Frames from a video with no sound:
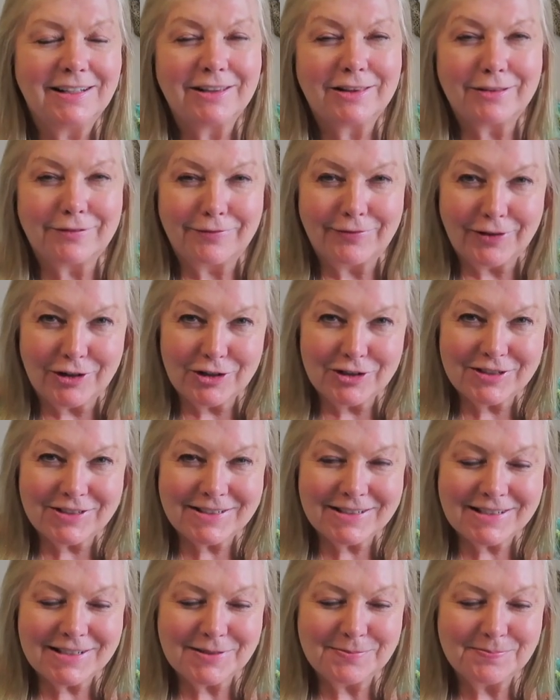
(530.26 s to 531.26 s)
The
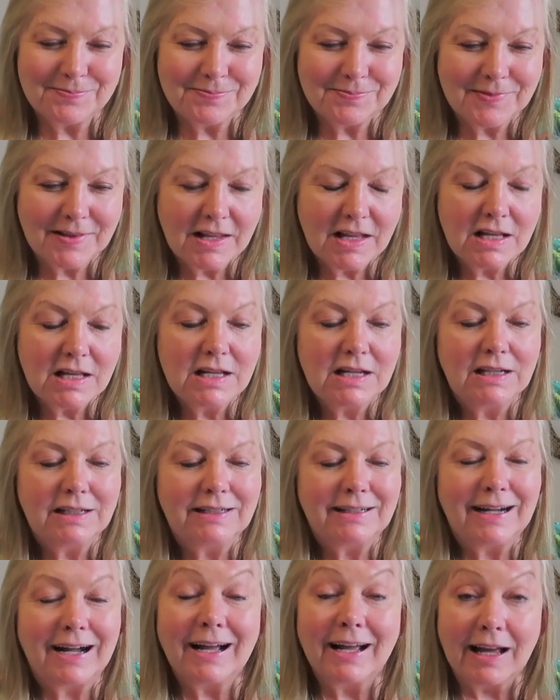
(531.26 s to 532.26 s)
first,
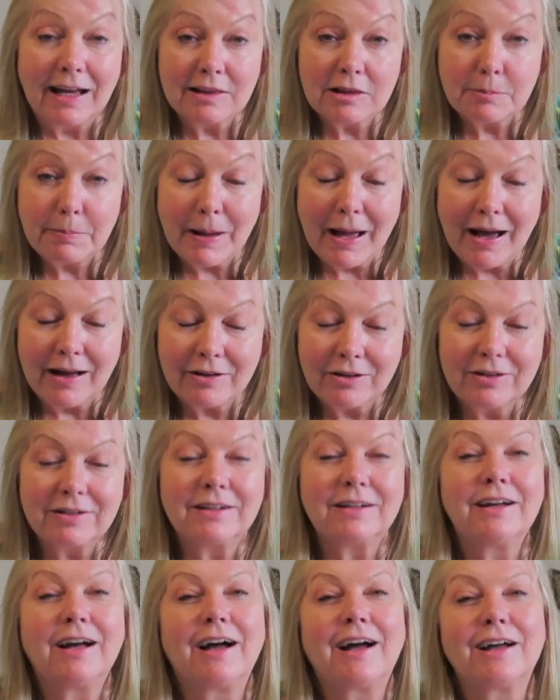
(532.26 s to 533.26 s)
I had the
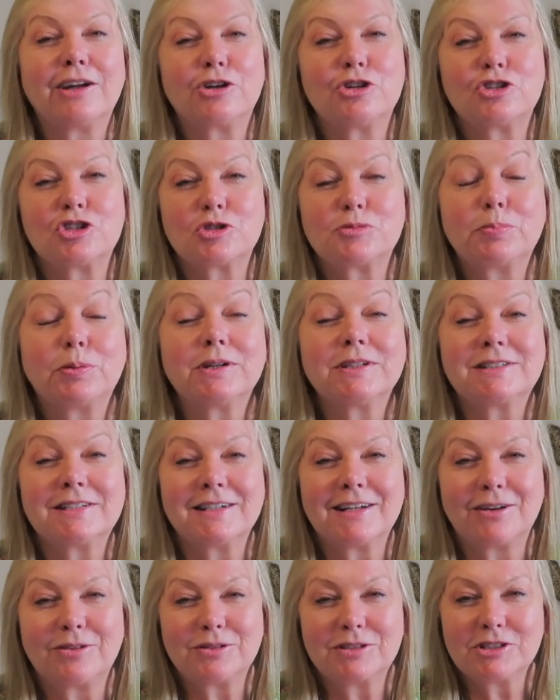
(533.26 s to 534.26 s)
pattern, I could just print
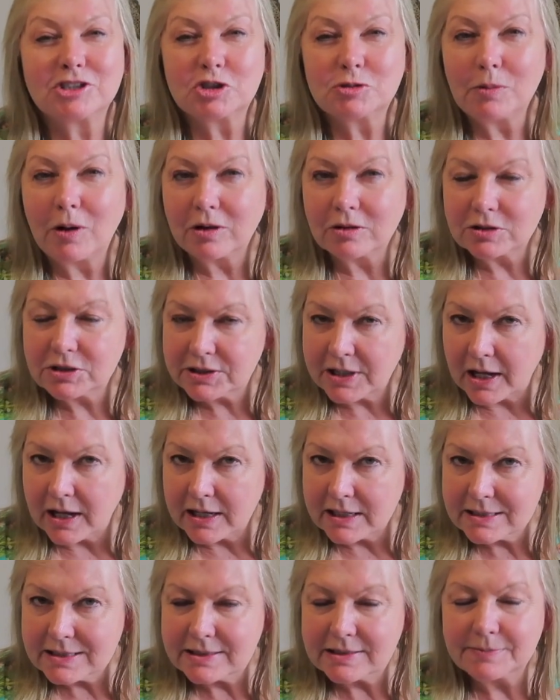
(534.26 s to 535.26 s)
it out in a smaller
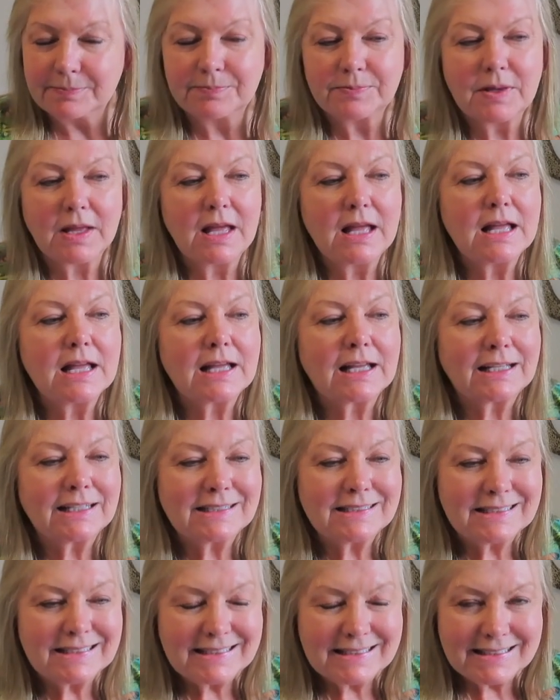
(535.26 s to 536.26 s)
size.
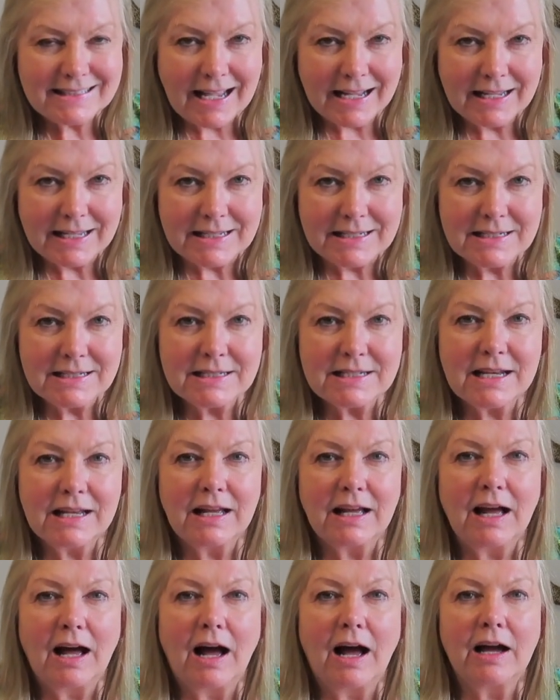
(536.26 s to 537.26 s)
Second,
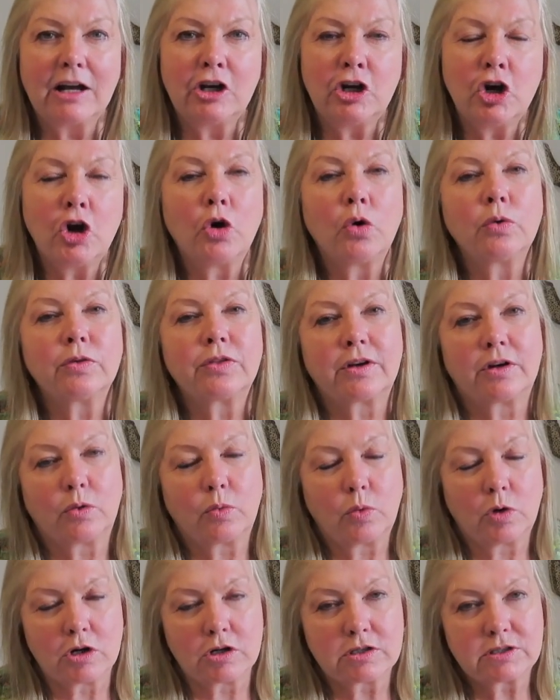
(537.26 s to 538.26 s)
I know that
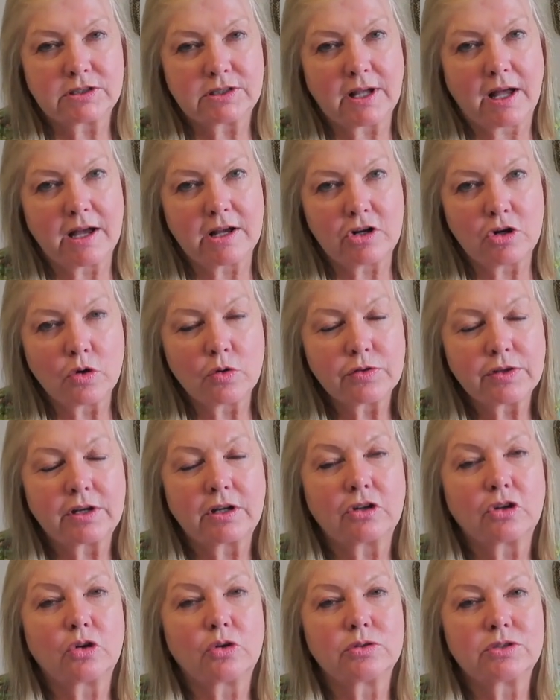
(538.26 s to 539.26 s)
it works. I know that
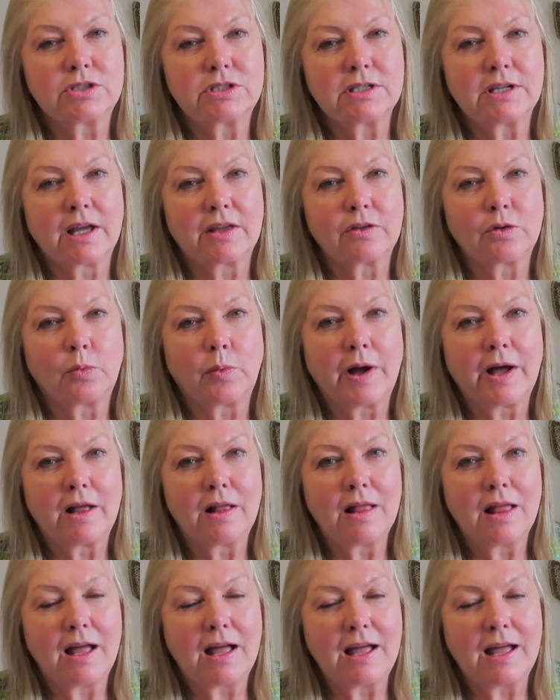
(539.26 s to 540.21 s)
it goes together well